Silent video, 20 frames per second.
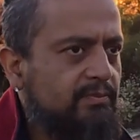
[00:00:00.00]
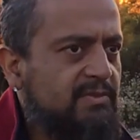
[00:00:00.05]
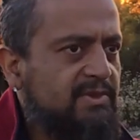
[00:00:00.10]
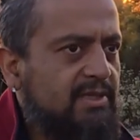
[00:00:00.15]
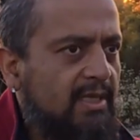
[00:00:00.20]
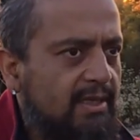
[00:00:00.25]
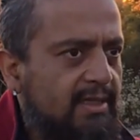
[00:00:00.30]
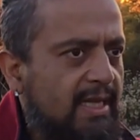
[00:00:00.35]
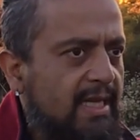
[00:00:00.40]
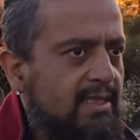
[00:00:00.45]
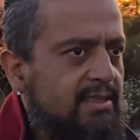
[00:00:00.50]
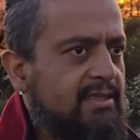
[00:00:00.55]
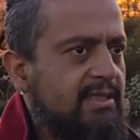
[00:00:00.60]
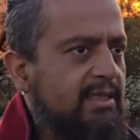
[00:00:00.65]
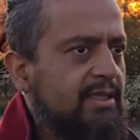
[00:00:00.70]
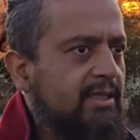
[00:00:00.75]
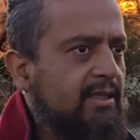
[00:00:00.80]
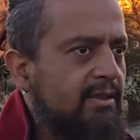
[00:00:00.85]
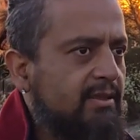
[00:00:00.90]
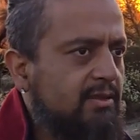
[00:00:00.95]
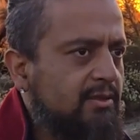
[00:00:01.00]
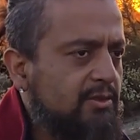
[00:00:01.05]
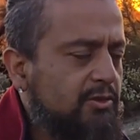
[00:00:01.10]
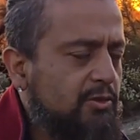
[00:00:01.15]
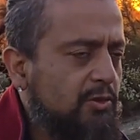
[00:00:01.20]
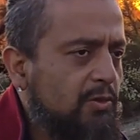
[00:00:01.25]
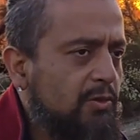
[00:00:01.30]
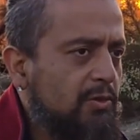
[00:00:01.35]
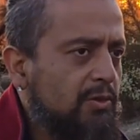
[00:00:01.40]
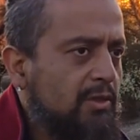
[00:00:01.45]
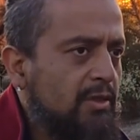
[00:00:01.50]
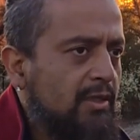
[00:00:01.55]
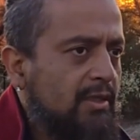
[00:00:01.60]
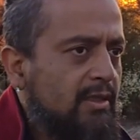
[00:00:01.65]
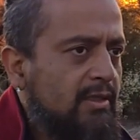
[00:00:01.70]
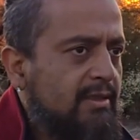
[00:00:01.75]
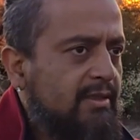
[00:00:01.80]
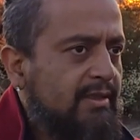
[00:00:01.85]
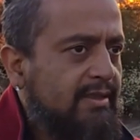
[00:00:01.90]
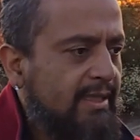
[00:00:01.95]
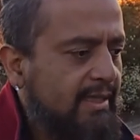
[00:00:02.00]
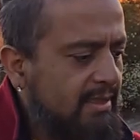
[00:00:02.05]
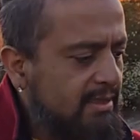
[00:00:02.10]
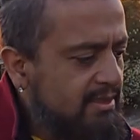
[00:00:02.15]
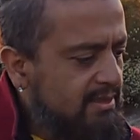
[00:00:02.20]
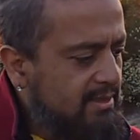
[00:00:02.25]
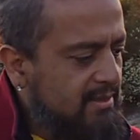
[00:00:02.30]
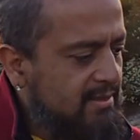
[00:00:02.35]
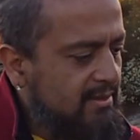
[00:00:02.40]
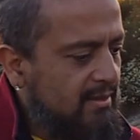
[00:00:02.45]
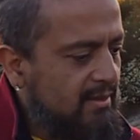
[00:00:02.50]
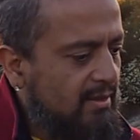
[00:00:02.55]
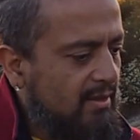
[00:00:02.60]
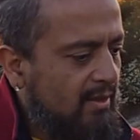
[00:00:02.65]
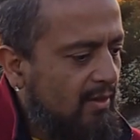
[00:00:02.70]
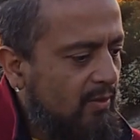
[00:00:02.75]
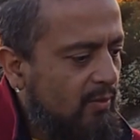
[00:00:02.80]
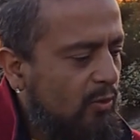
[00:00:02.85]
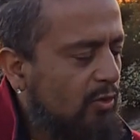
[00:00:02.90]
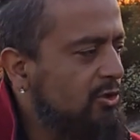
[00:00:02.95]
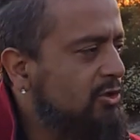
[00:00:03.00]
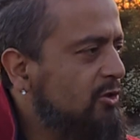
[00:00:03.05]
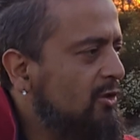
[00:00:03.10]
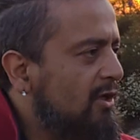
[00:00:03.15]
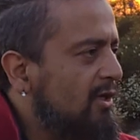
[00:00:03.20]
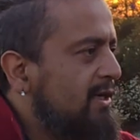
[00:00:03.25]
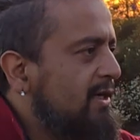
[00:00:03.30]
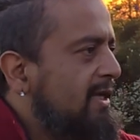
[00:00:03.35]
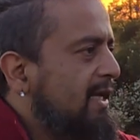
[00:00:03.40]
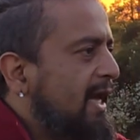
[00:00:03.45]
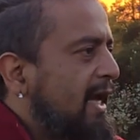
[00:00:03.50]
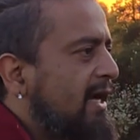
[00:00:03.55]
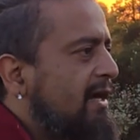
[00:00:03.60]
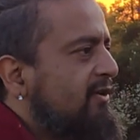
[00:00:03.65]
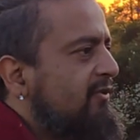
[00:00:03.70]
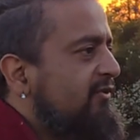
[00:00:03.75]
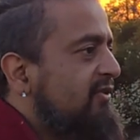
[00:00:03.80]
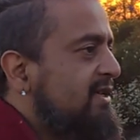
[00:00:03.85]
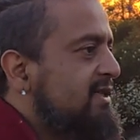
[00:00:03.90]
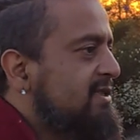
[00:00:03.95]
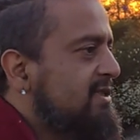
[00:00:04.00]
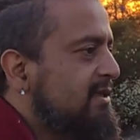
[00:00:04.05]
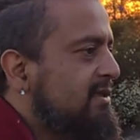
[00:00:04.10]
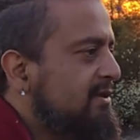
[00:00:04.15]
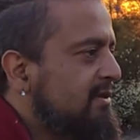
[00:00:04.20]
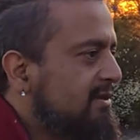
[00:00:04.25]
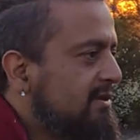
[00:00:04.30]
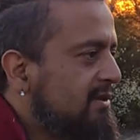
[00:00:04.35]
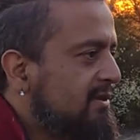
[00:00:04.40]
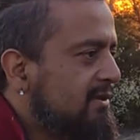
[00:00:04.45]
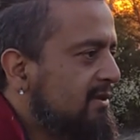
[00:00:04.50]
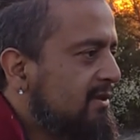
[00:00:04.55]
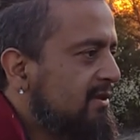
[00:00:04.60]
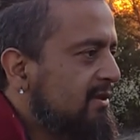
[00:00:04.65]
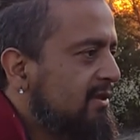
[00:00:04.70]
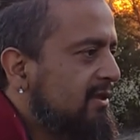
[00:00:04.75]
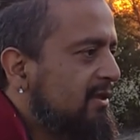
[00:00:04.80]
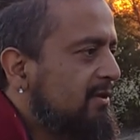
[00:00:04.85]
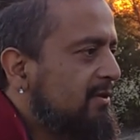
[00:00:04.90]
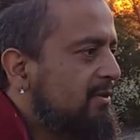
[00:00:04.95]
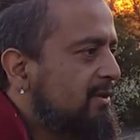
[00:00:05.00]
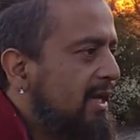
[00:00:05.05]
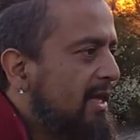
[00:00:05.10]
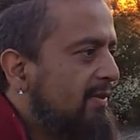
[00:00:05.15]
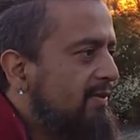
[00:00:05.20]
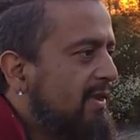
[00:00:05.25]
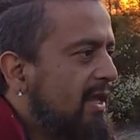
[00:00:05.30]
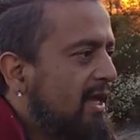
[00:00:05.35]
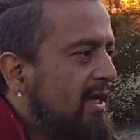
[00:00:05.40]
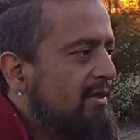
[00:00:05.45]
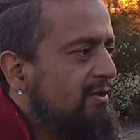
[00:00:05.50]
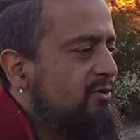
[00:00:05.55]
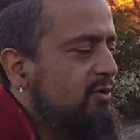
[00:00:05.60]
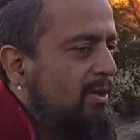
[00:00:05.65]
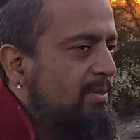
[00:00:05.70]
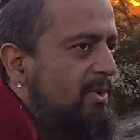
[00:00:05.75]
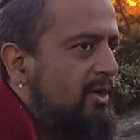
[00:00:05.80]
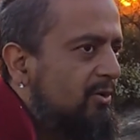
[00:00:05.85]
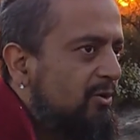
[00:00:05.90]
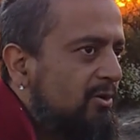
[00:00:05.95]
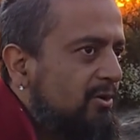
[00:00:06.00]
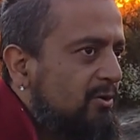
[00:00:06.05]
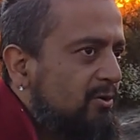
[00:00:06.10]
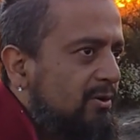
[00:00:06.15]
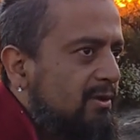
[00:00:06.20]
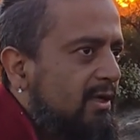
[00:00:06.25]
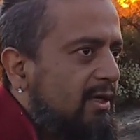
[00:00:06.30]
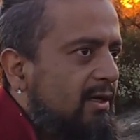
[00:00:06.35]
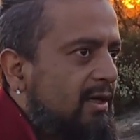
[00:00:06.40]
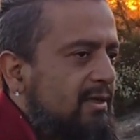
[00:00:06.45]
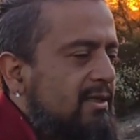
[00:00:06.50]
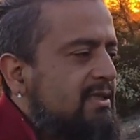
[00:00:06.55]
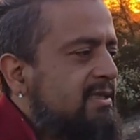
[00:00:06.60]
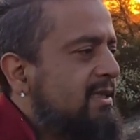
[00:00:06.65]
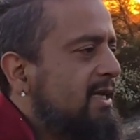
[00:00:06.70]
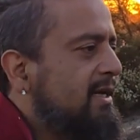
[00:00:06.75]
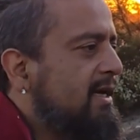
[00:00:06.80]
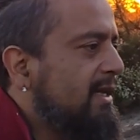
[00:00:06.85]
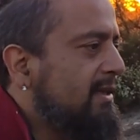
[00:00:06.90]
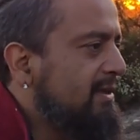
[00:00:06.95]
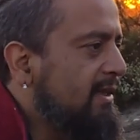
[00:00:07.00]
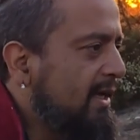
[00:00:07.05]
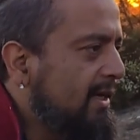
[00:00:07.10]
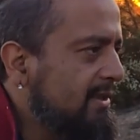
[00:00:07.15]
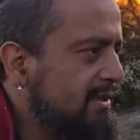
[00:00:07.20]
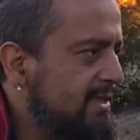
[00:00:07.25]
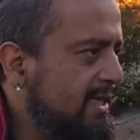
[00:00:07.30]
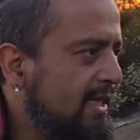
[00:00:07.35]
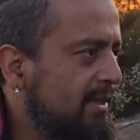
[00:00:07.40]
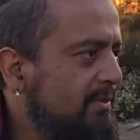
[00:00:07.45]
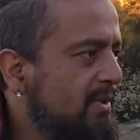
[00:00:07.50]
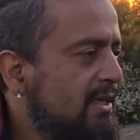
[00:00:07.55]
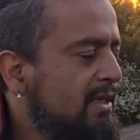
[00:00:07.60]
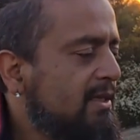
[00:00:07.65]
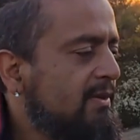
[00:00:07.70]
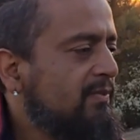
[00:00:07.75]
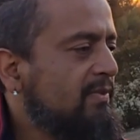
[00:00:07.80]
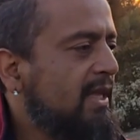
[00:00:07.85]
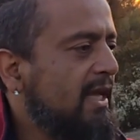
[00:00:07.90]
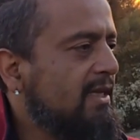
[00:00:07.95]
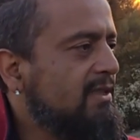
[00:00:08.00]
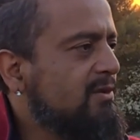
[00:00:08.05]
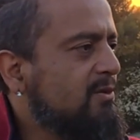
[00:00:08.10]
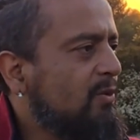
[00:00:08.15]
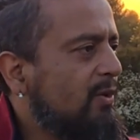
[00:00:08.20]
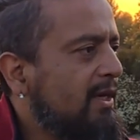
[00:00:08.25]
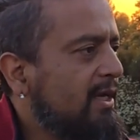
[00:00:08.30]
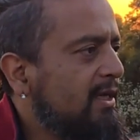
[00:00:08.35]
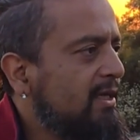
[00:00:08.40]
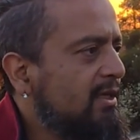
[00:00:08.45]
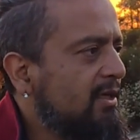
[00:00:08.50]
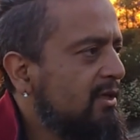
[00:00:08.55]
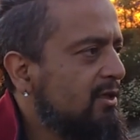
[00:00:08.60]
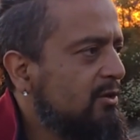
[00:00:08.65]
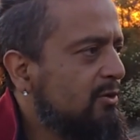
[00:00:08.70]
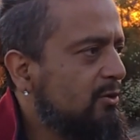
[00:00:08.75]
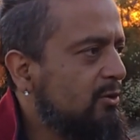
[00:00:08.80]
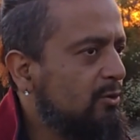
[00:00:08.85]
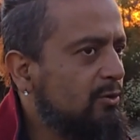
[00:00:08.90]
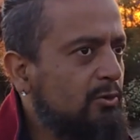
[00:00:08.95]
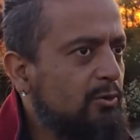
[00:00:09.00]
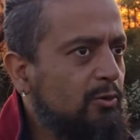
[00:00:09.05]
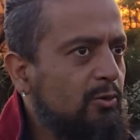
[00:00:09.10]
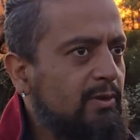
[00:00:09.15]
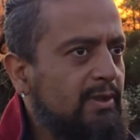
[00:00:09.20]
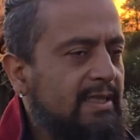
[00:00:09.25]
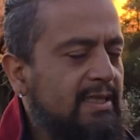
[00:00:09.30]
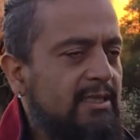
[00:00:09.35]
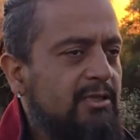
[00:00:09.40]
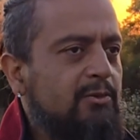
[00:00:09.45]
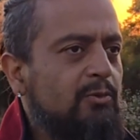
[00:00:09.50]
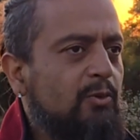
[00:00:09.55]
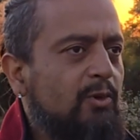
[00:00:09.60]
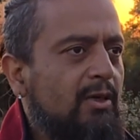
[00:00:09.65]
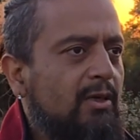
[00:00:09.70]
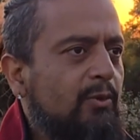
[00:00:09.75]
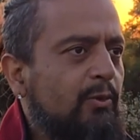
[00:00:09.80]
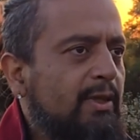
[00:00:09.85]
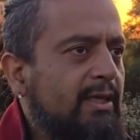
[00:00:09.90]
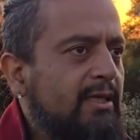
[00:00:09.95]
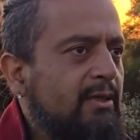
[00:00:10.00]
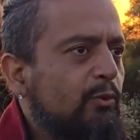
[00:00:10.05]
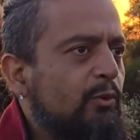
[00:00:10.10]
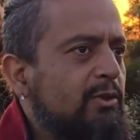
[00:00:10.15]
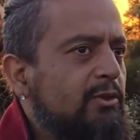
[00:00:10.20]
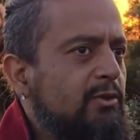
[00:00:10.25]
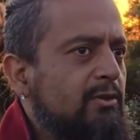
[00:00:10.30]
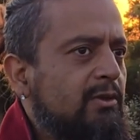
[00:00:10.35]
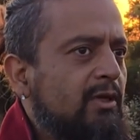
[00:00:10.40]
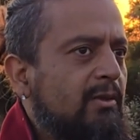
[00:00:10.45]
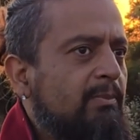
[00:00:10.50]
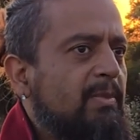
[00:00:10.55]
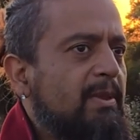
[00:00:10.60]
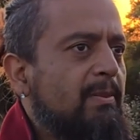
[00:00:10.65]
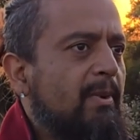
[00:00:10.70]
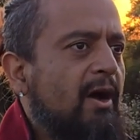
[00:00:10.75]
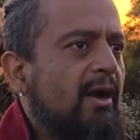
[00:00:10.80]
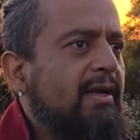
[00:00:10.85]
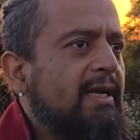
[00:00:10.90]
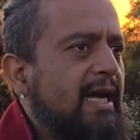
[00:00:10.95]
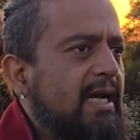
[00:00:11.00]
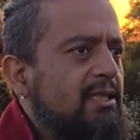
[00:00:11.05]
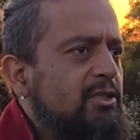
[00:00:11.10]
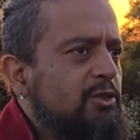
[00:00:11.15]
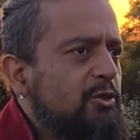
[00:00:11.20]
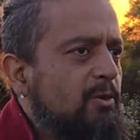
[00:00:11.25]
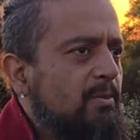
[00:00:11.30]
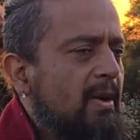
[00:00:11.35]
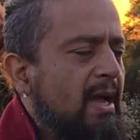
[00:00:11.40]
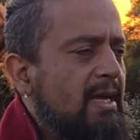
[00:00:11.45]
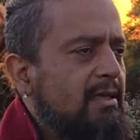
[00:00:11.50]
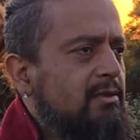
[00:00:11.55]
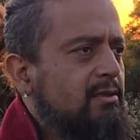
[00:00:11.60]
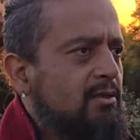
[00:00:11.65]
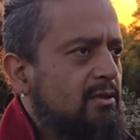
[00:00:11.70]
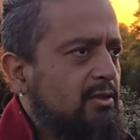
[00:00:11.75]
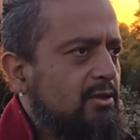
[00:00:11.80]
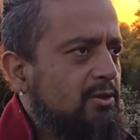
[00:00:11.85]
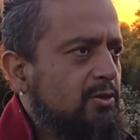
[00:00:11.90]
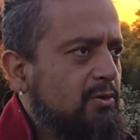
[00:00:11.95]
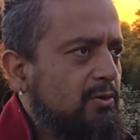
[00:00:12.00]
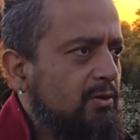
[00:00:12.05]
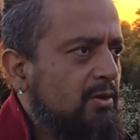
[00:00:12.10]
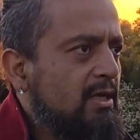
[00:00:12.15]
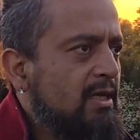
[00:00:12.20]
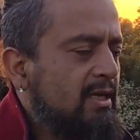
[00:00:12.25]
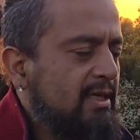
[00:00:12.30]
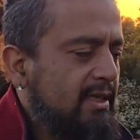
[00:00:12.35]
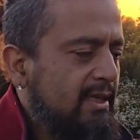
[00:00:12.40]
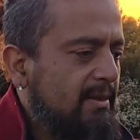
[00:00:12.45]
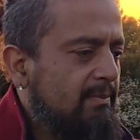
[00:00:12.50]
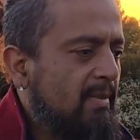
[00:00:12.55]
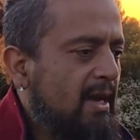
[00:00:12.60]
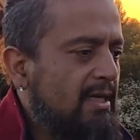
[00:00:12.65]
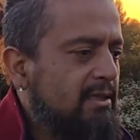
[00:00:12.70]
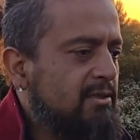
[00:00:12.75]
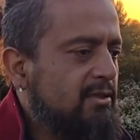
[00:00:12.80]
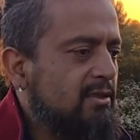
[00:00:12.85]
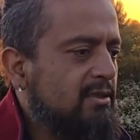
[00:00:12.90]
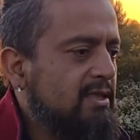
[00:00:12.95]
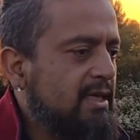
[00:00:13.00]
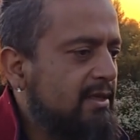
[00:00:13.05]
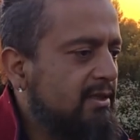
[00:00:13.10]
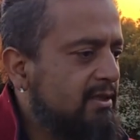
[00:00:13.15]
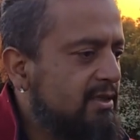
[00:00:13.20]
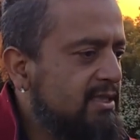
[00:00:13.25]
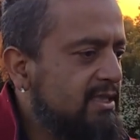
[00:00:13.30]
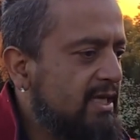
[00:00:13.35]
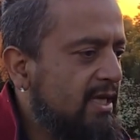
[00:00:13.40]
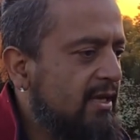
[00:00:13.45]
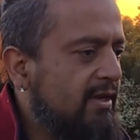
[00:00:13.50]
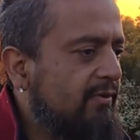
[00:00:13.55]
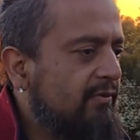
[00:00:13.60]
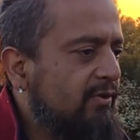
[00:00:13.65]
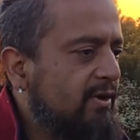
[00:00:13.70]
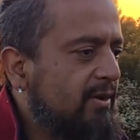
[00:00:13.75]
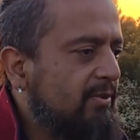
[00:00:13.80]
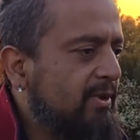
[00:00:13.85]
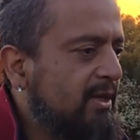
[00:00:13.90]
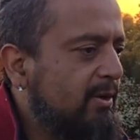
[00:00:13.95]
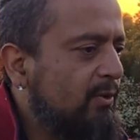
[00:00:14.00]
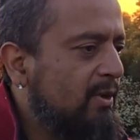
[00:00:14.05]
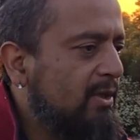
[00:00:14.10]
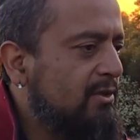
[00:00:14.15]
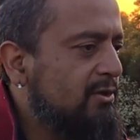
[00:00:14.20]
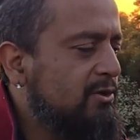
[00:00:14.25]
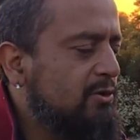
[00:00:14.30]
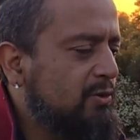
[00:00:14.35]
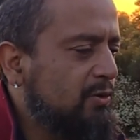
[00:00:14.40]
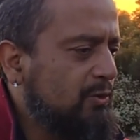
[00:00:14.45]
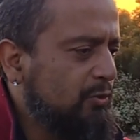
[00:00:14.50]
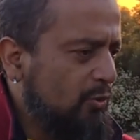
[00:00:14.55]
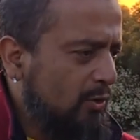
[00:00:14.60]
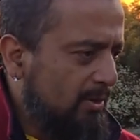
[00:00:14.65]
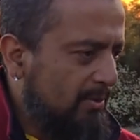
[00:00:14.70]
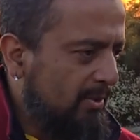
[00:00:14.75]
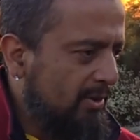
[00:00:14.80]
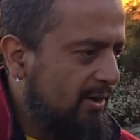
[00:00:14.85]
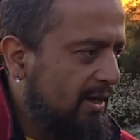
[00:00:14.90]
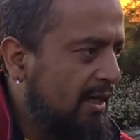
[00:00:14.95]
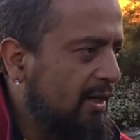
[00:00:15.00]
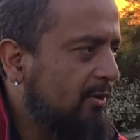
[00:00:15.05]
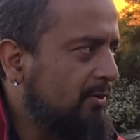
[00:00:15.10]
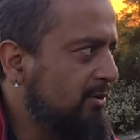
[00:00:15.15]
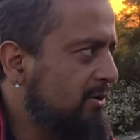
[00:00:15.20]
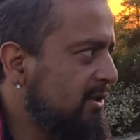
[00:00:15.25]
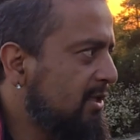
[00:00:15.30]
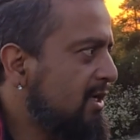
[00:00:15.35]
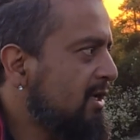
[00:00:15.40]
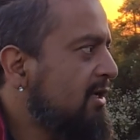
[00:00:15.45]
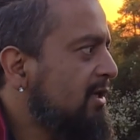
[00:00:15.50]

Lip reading: sannyasi. So this Osho already had a vision. and that Swami Arun could not understand at that time. That's why to do his work, we should not be attached to masters too. In masters' energy, everybody wants to roam around,